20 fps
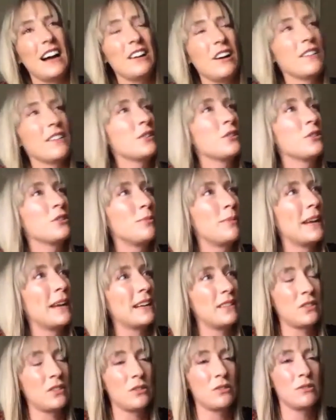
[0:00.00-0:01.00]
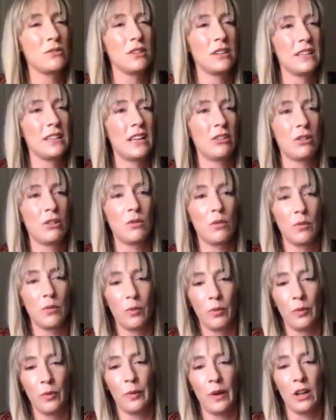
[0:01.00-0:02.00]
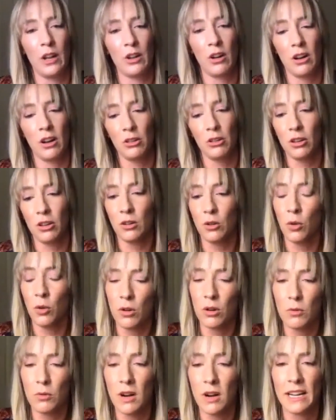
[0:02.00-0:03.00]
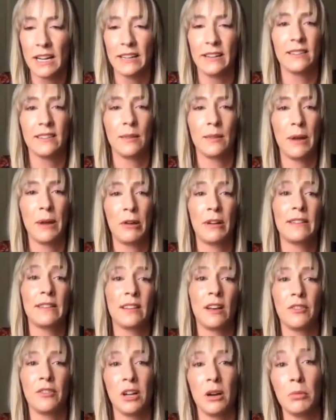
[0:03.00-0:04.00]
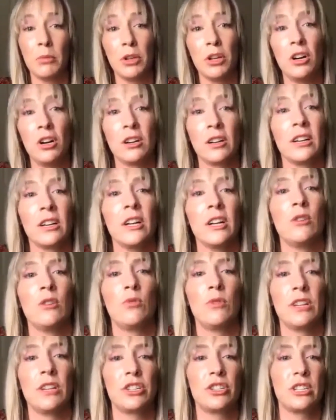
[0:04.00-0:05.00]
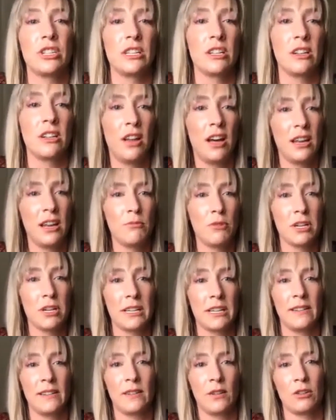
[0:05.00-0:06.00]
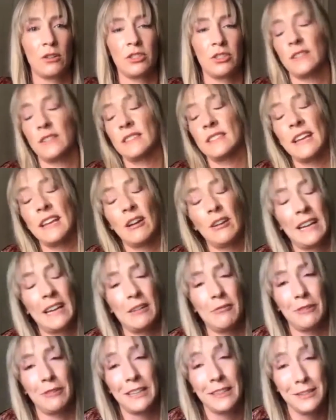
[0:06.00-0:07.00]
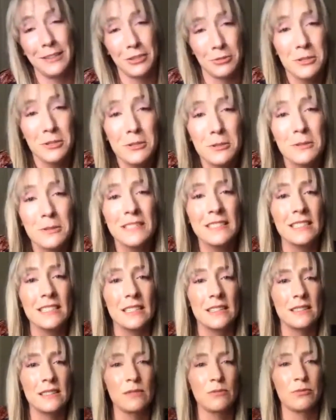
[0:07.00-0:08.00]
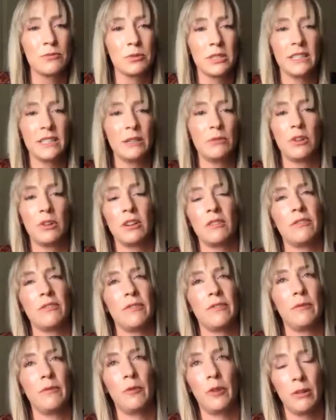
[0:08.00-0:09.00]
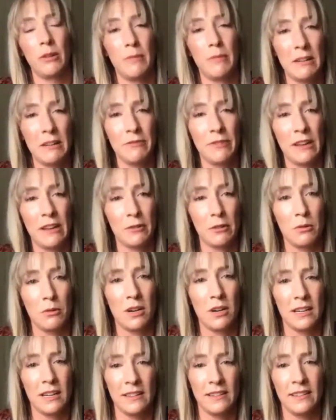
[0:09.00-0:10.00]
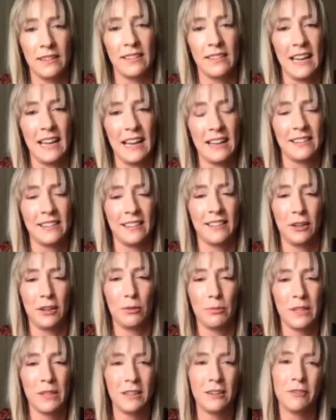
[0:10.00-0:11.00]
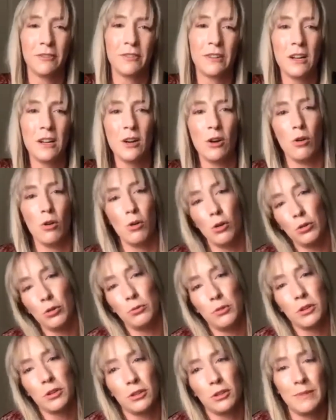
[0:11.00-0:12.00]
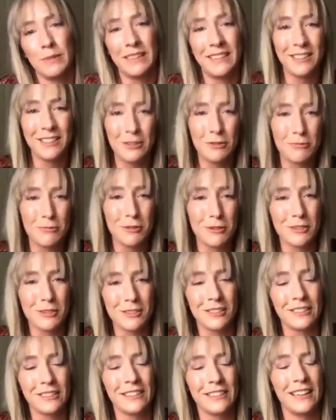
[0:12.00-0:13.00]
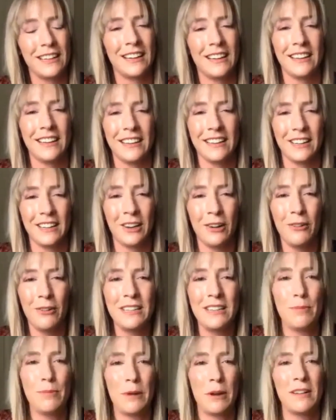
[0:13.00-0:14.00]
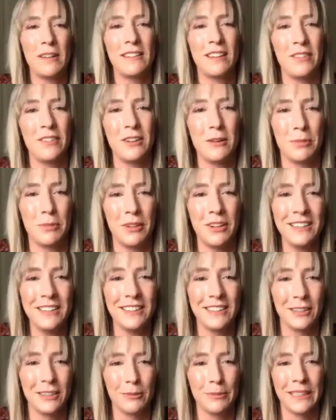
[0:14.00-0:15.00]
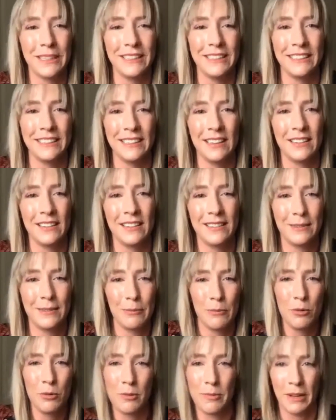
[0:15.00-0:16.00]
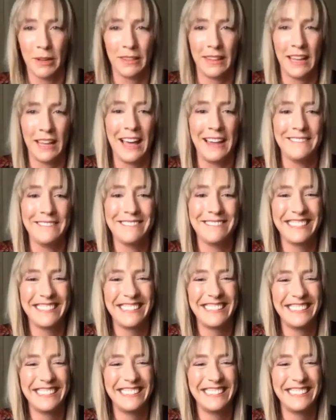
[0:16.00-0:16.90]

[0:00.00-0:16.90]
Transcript: also go back to our other core wine is the pairing Sauvignon Blanc, which in a lot of markets are just now getting reintroduced. It's really one of my favorite wines because it has a little bit of old world meets new world. Go into the pairing Sauvignon Blanc a little bit and tell us more about that.